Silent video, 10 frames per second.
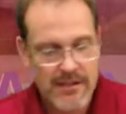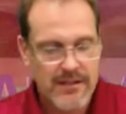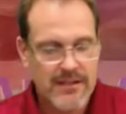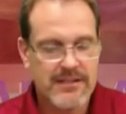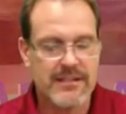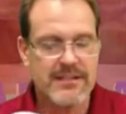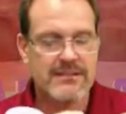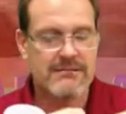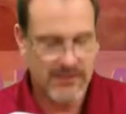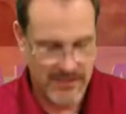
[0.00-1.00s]
See, this
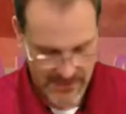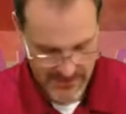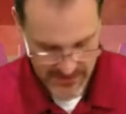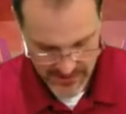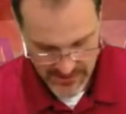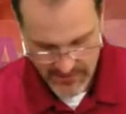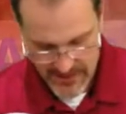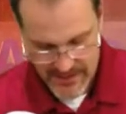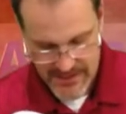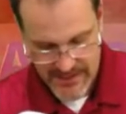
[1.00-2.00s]
is what this this is what
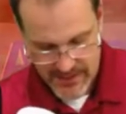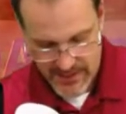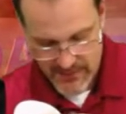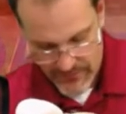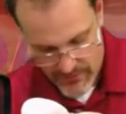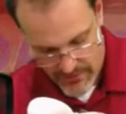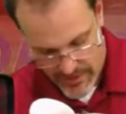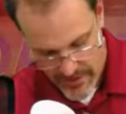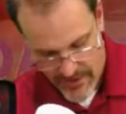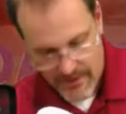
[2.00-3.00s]
this thing's good for
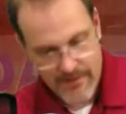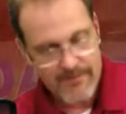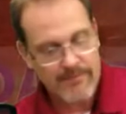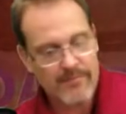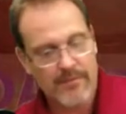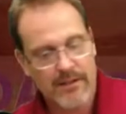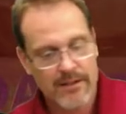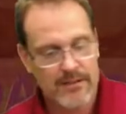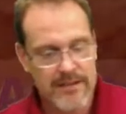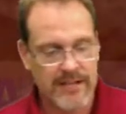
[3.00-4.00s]
right here.
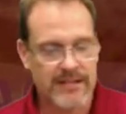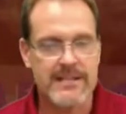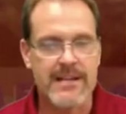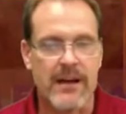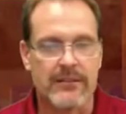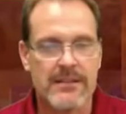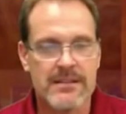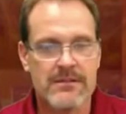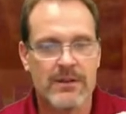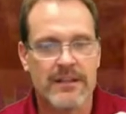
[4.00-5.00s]
Check this out. This
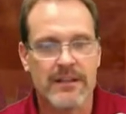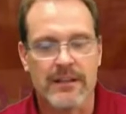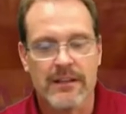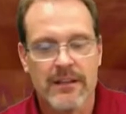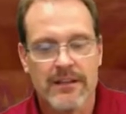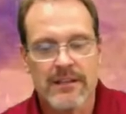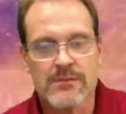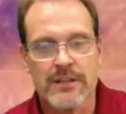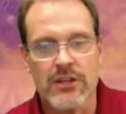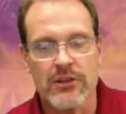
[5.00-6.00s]
is what the this is
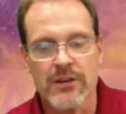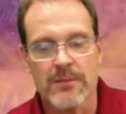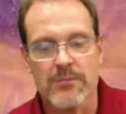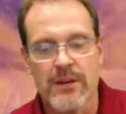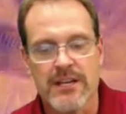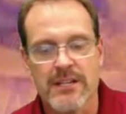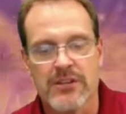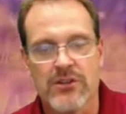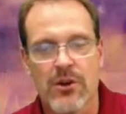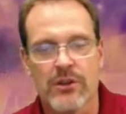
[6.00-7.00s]
what the Yuneec breeze
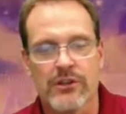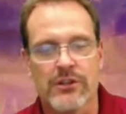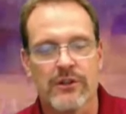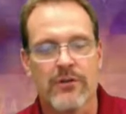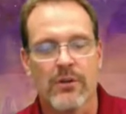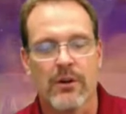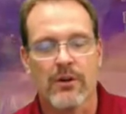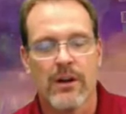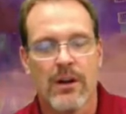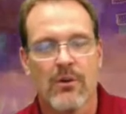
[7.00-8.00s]
controller is good for.
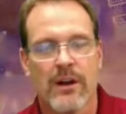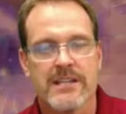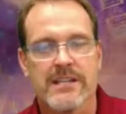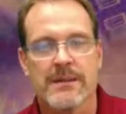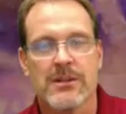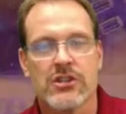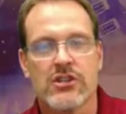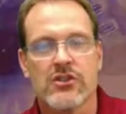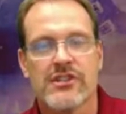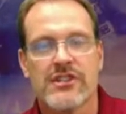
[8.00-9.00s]
Watch this. I'm gonna
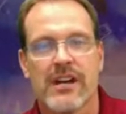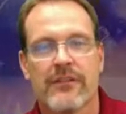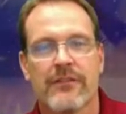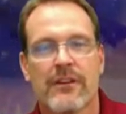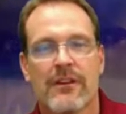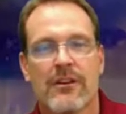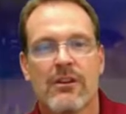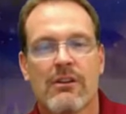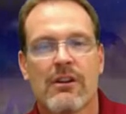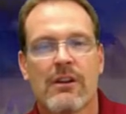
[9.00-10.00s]
shoot stuff.
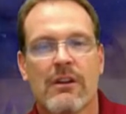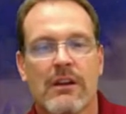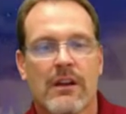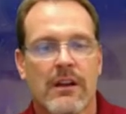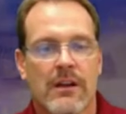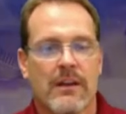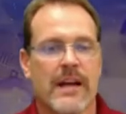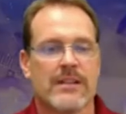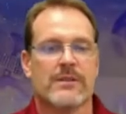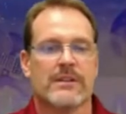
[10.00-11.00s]

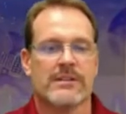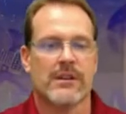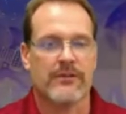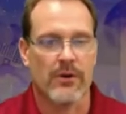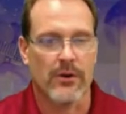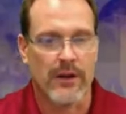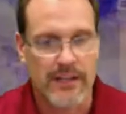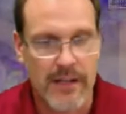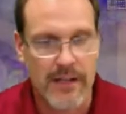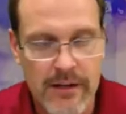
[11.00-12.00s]
That's what it's good for right
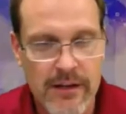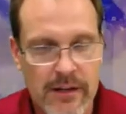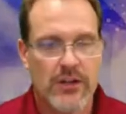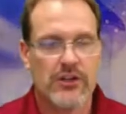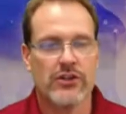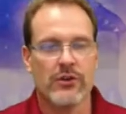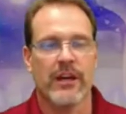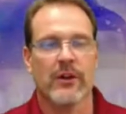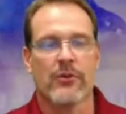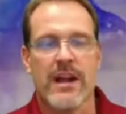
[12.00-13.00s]
there.
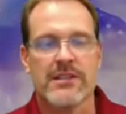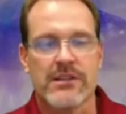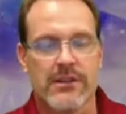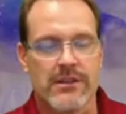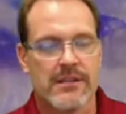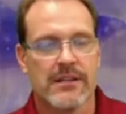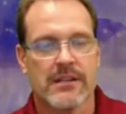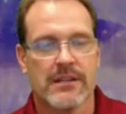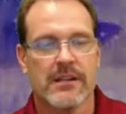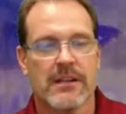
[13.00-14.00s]
Shooting erasers.
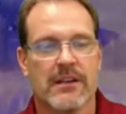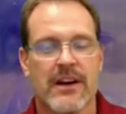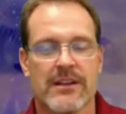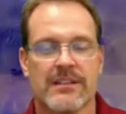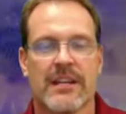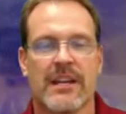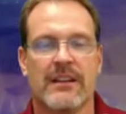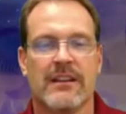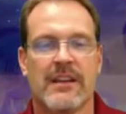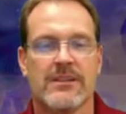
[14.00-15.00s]
If I was a
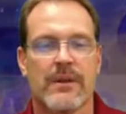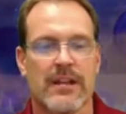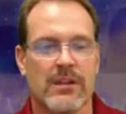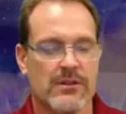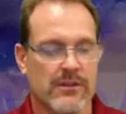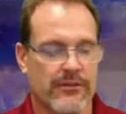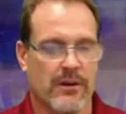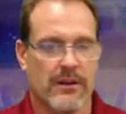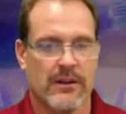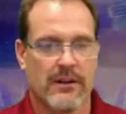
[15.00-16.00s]
kid, that's what I'd use it for.